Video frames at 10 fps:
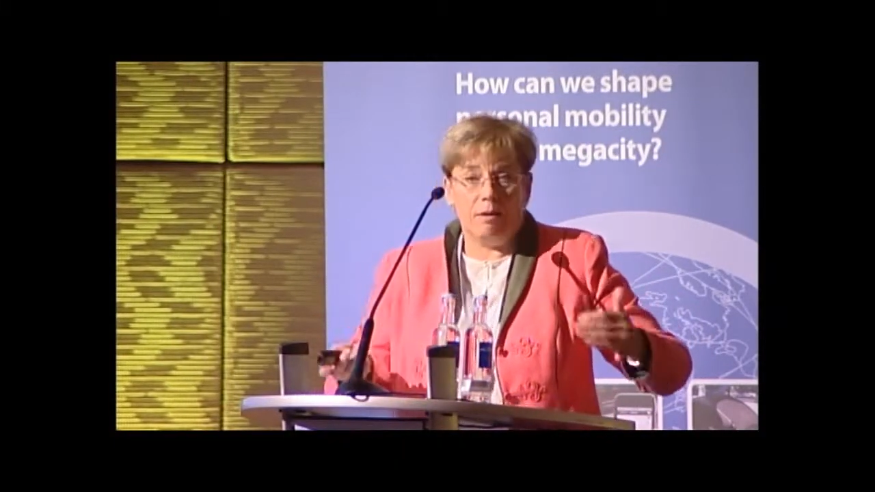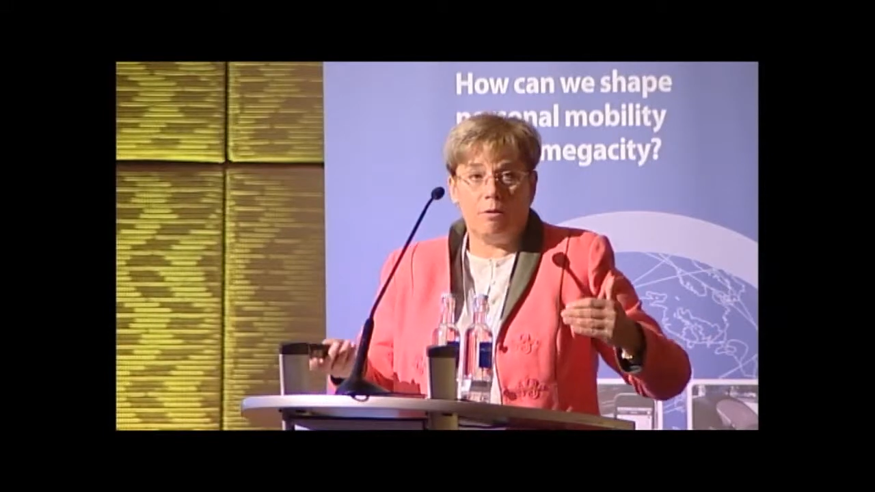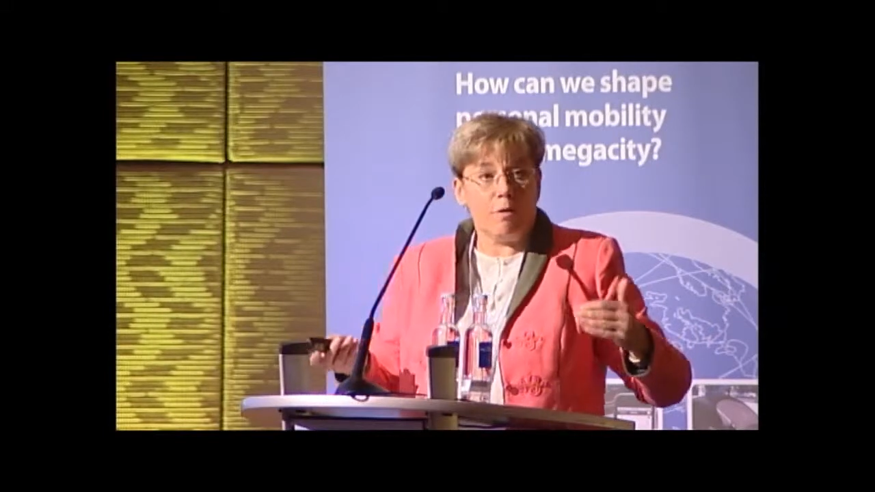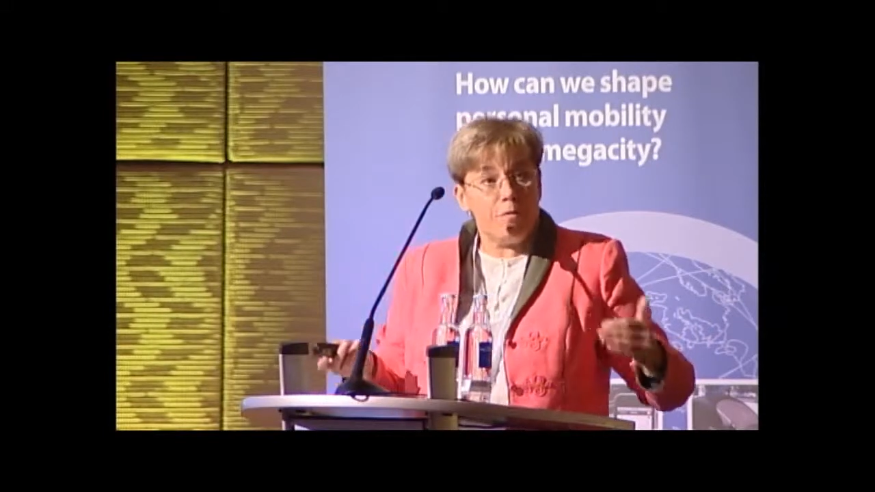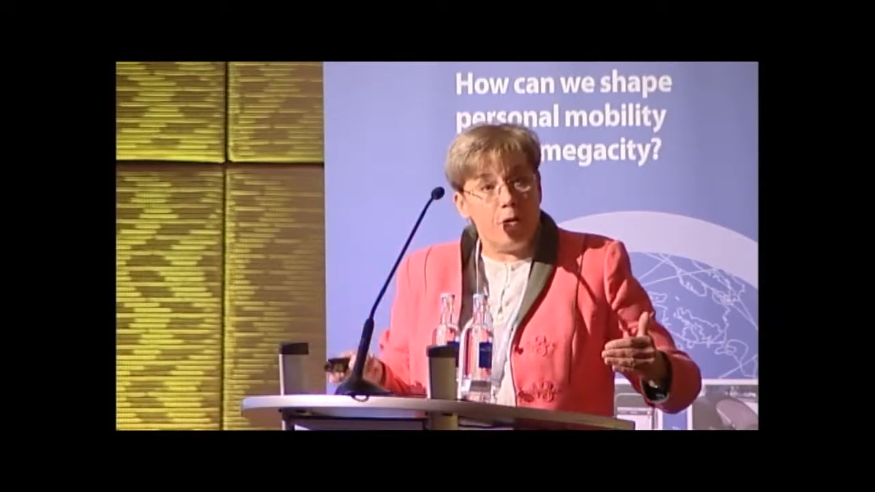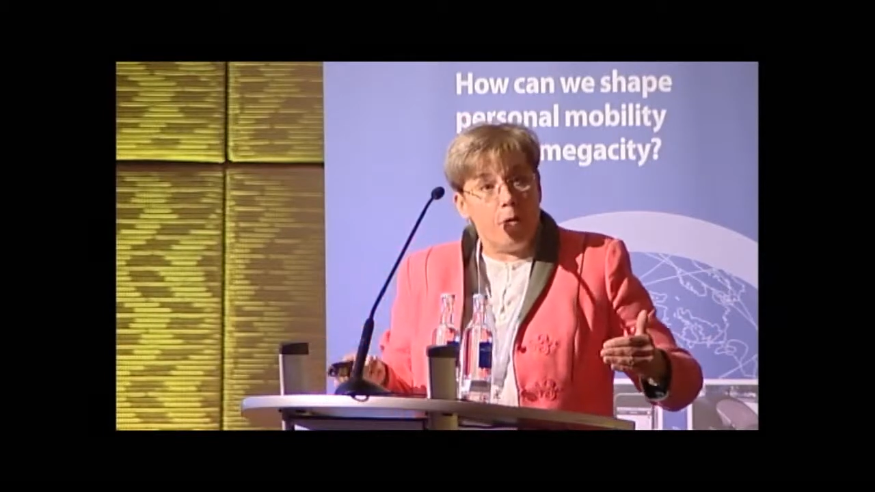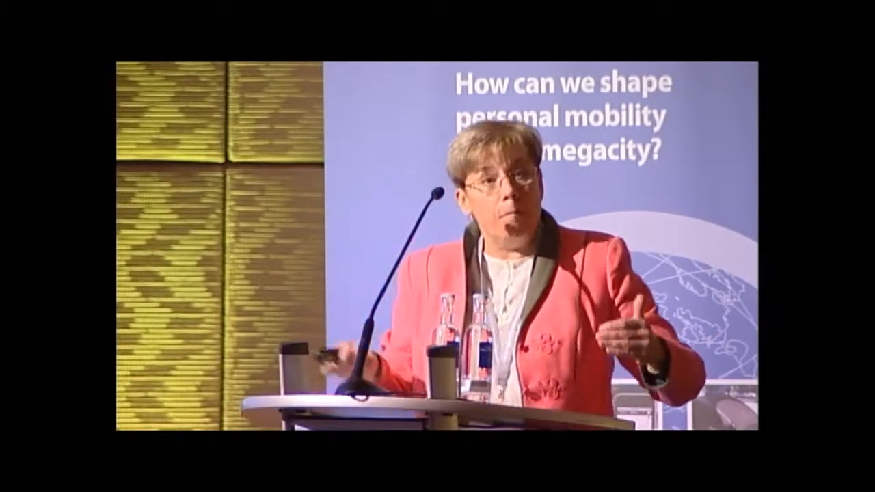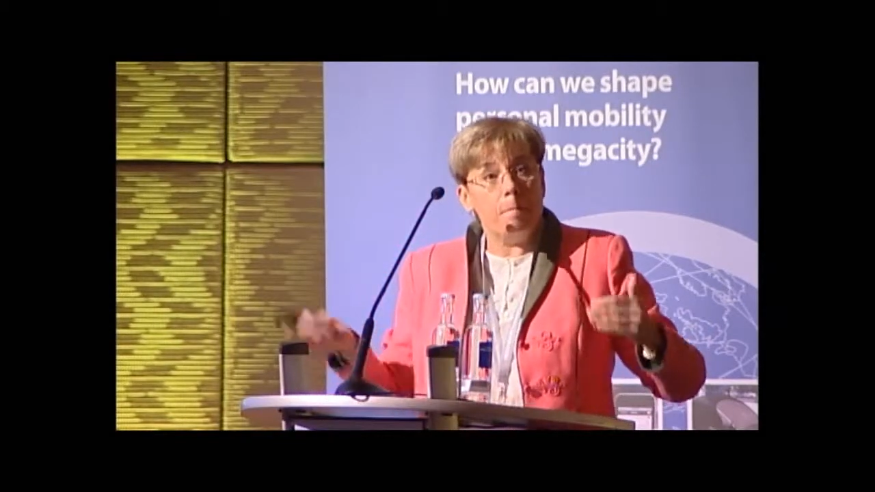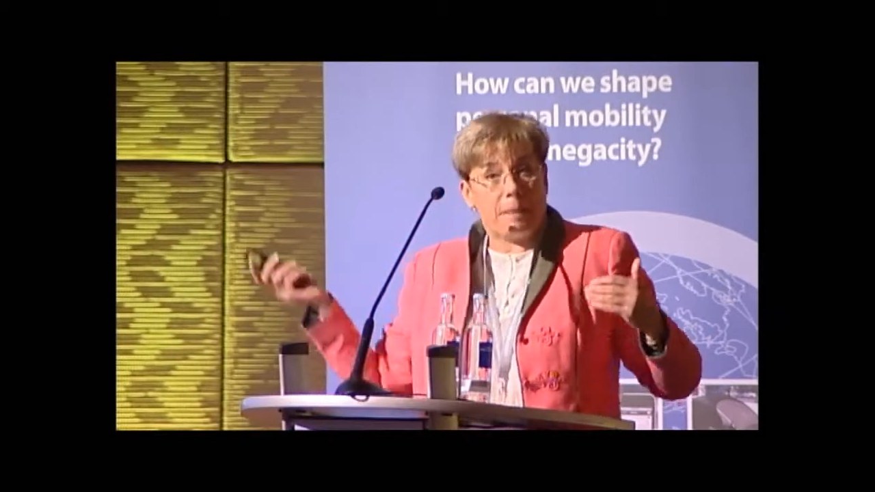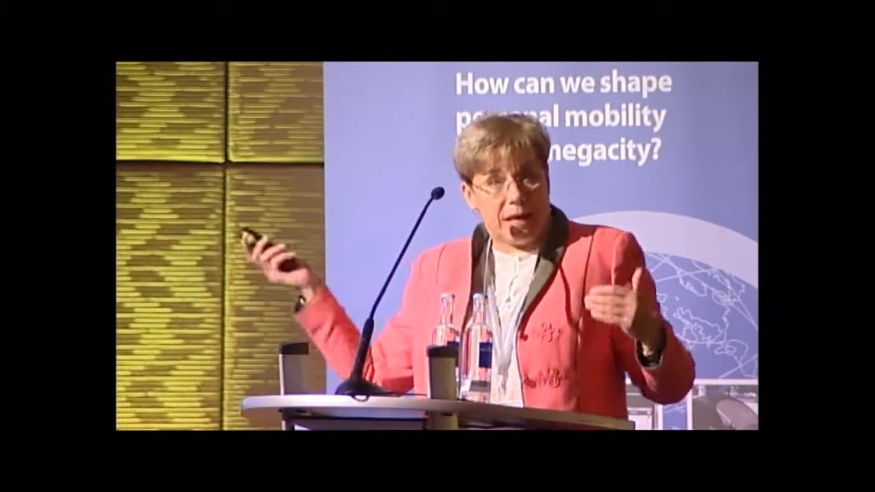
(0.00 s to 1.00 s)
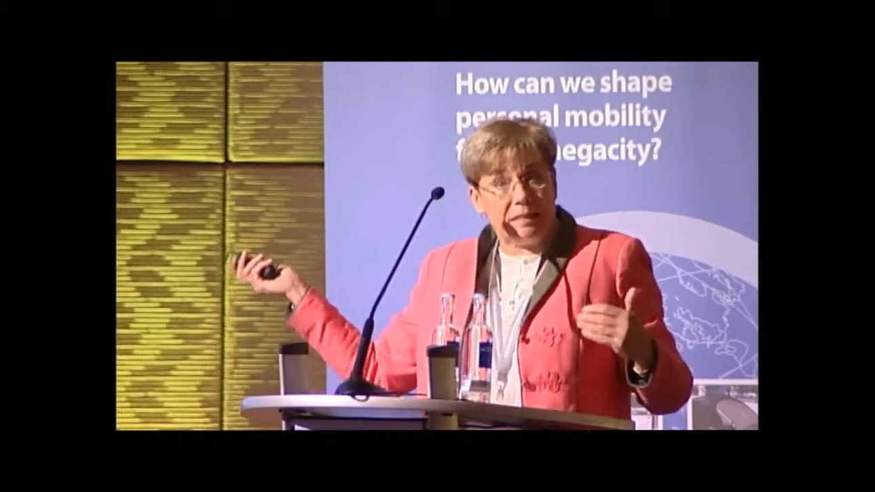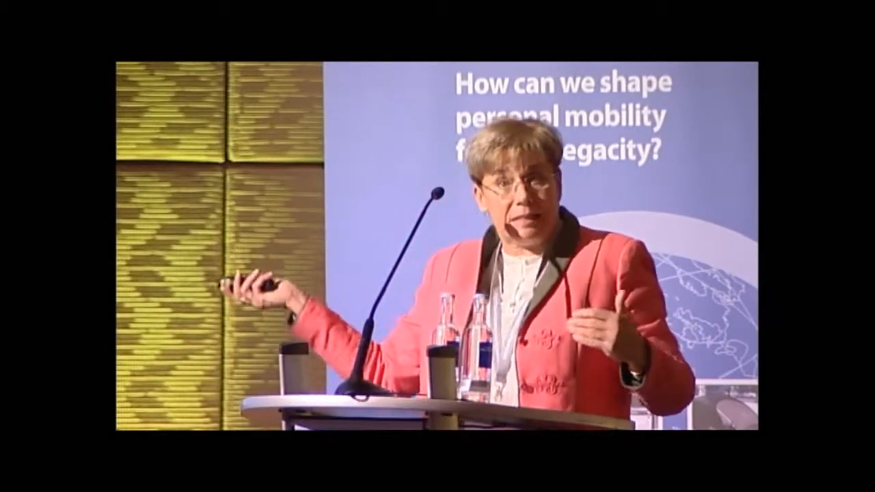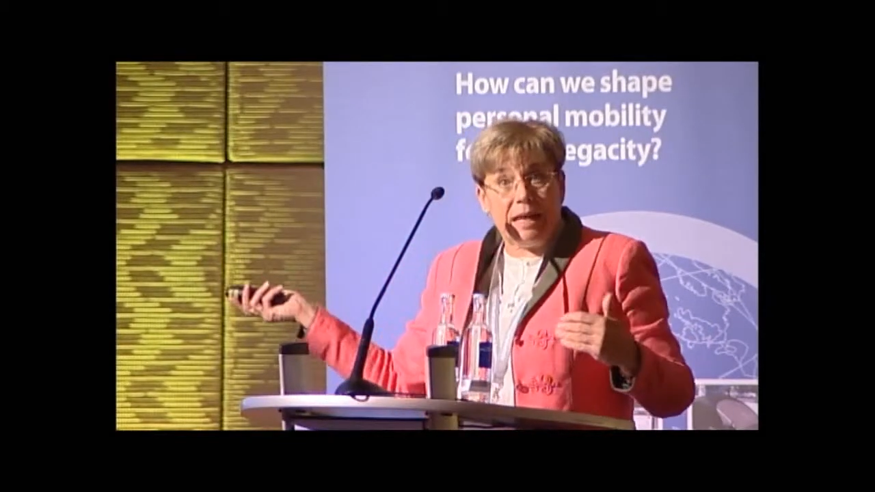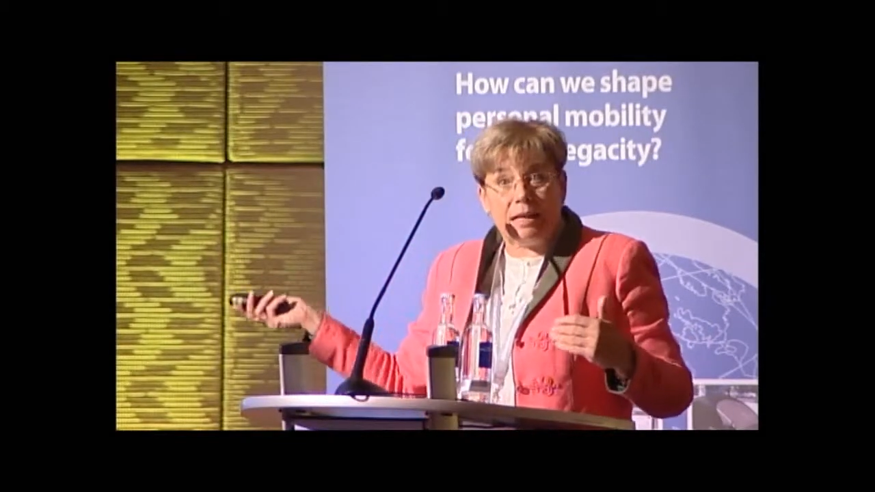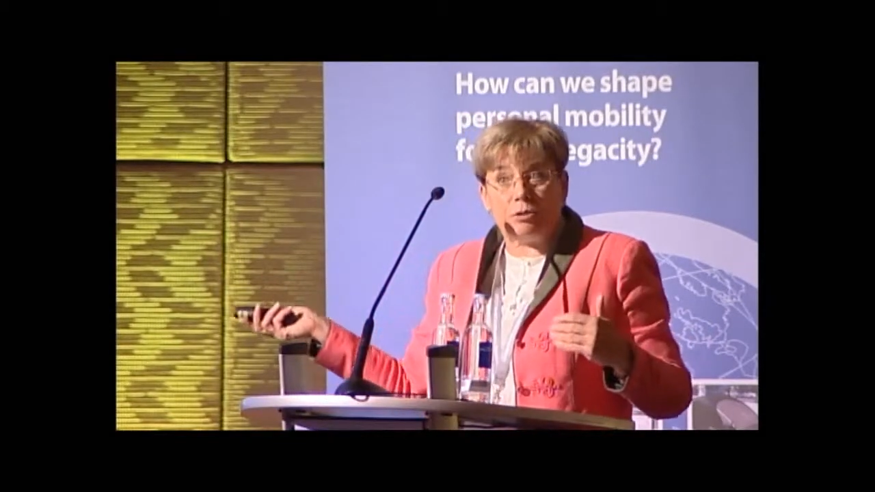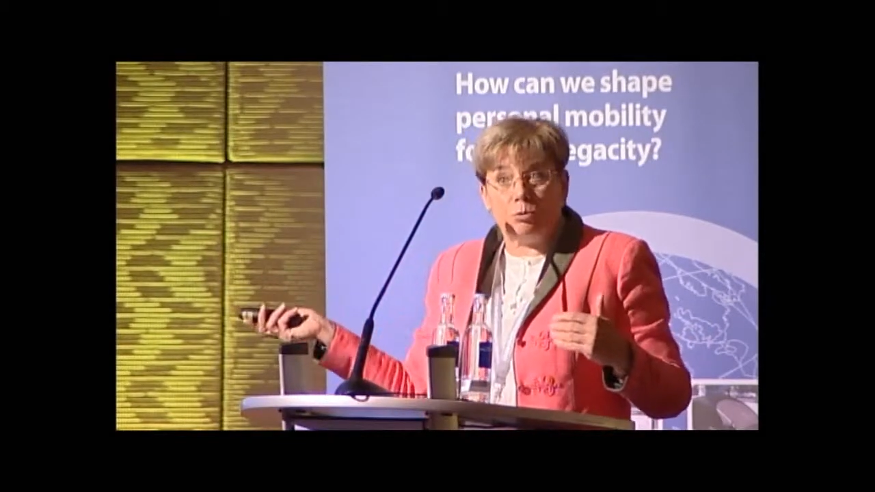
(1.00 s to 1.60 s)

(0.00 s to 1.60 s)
although ITS